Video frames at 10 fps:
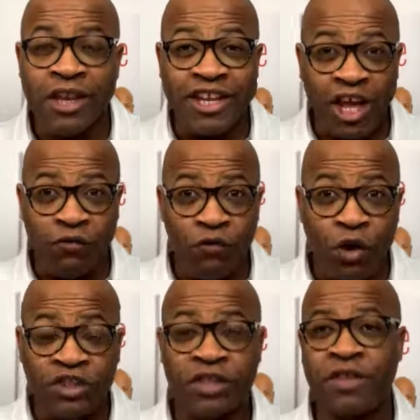The
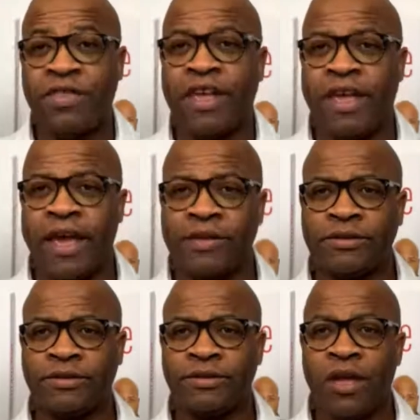unfortunate thing
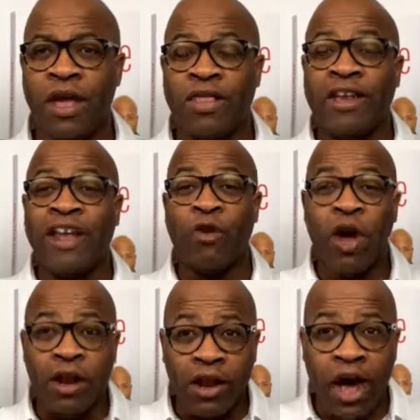is that there
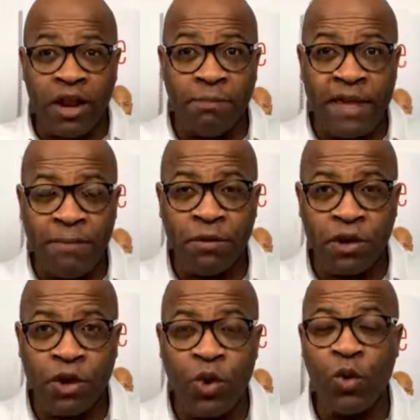are a lot of
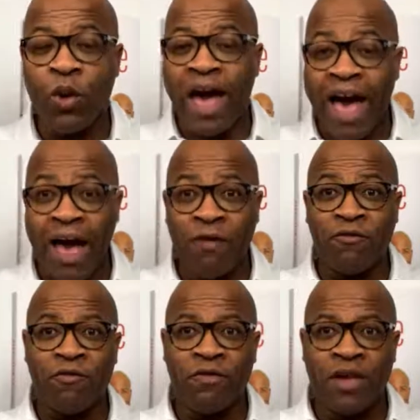people who have
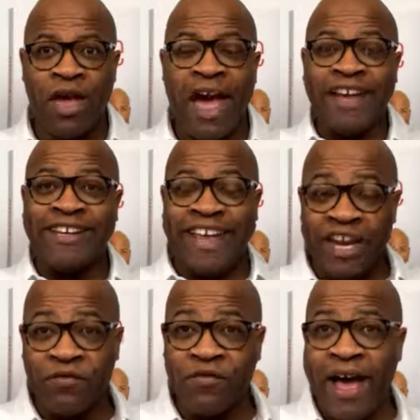
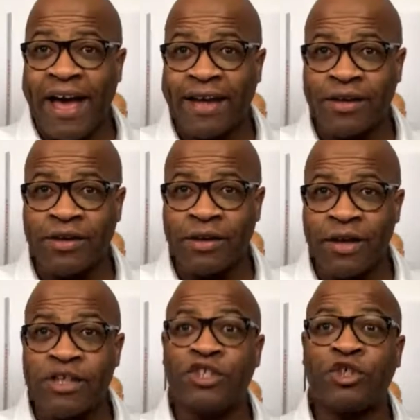identified
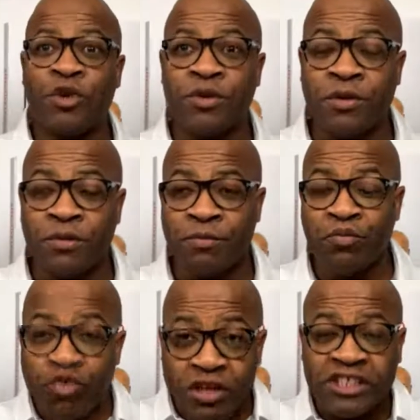certain
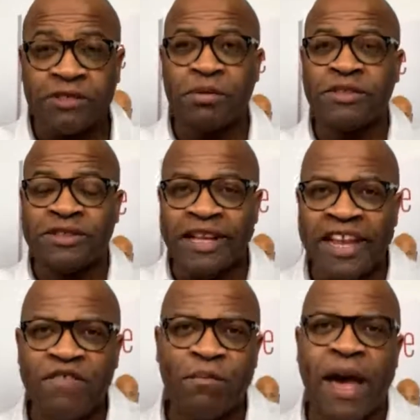principles to
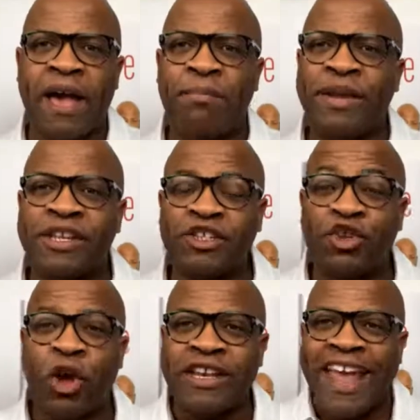live by, but it's
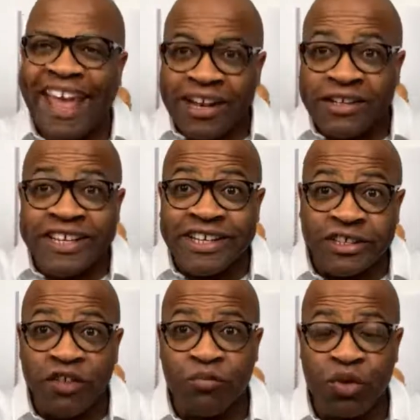not the
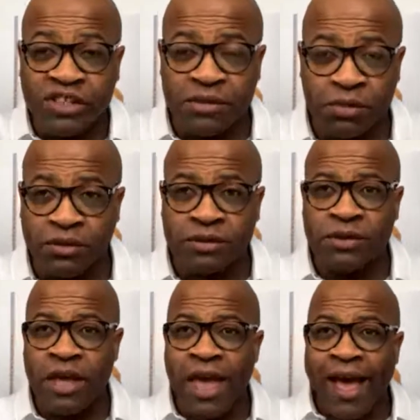healthiest of principles.
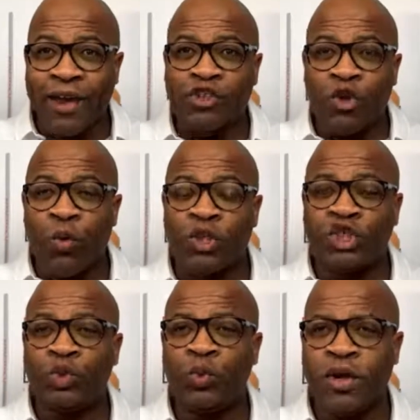And so
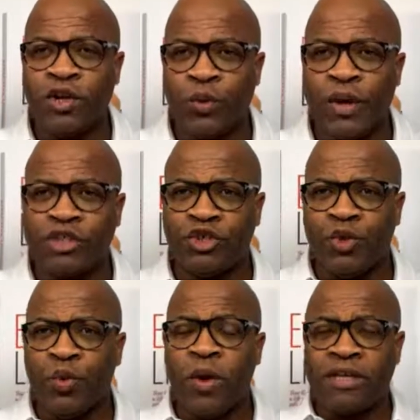what you want to do is
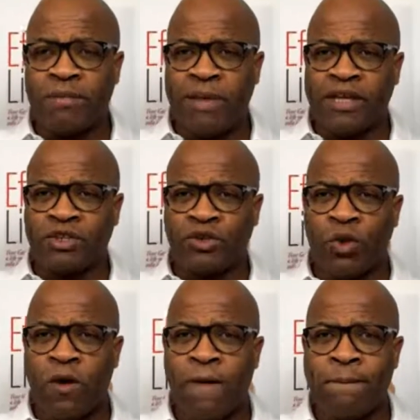you want to make
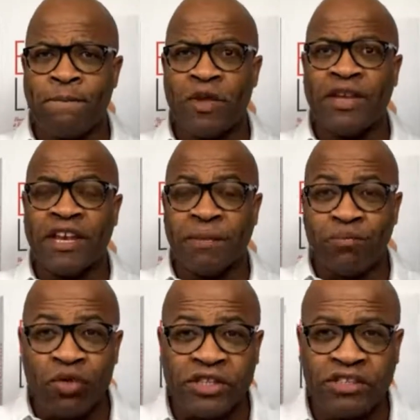sure that the
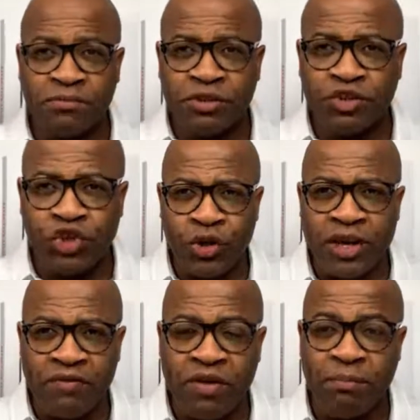principles
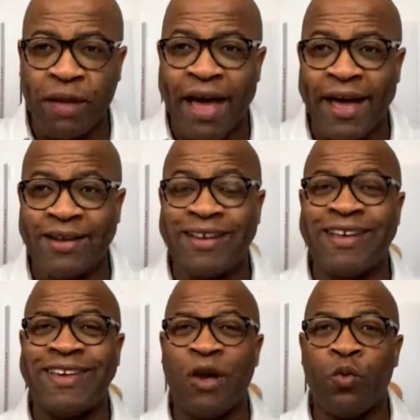living by,
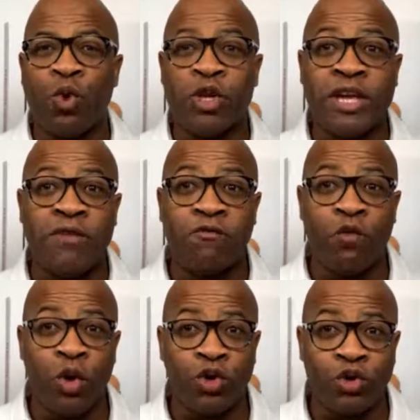that they're working
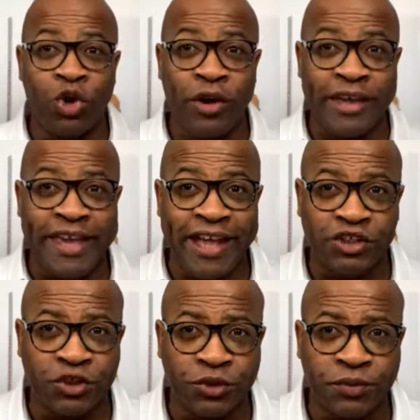for you, not
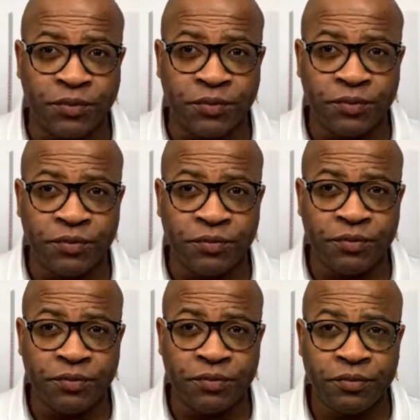against you.
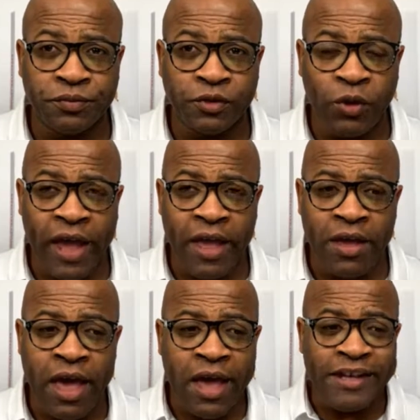Okay?
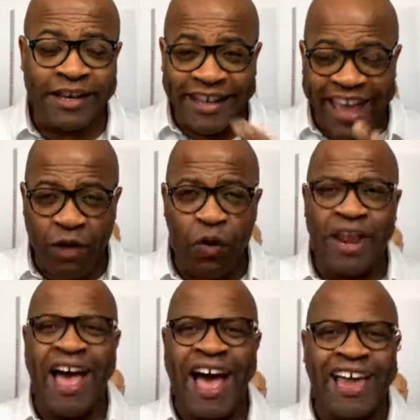Today I want
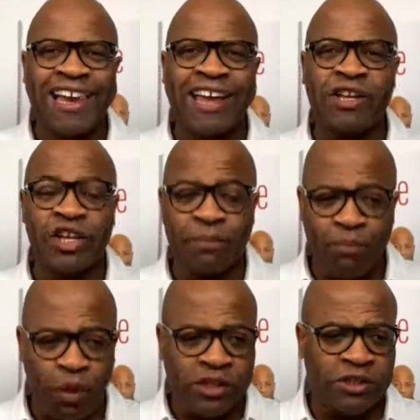to highlight the
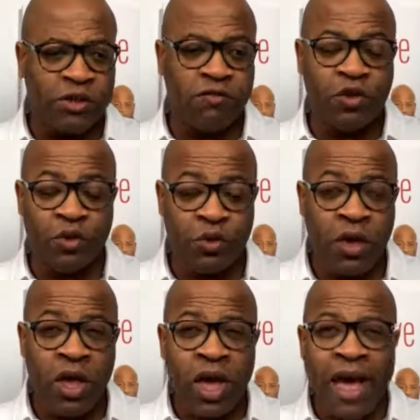importance of you
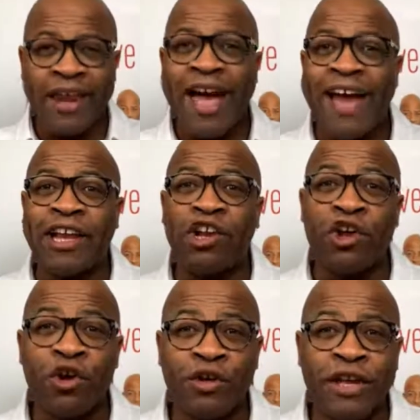and I
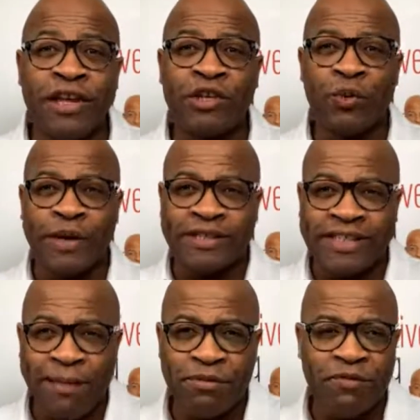learning to
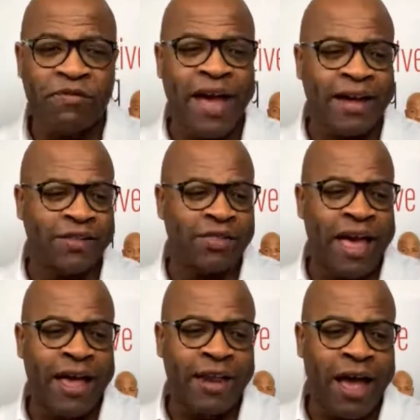accept the fact
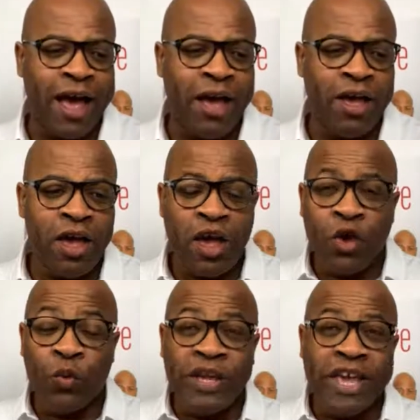that
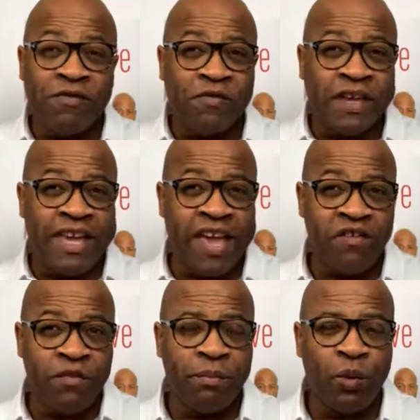we can
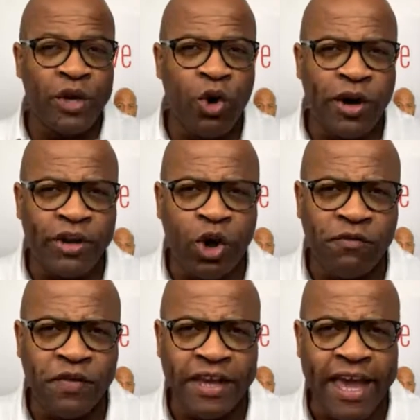forgive, but we ought not
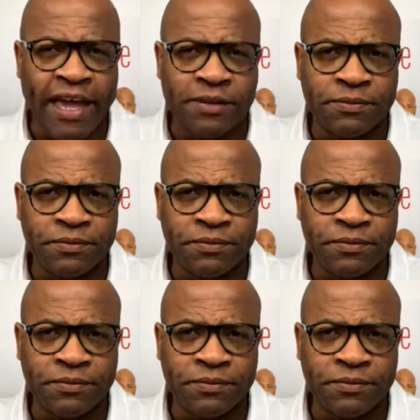forget.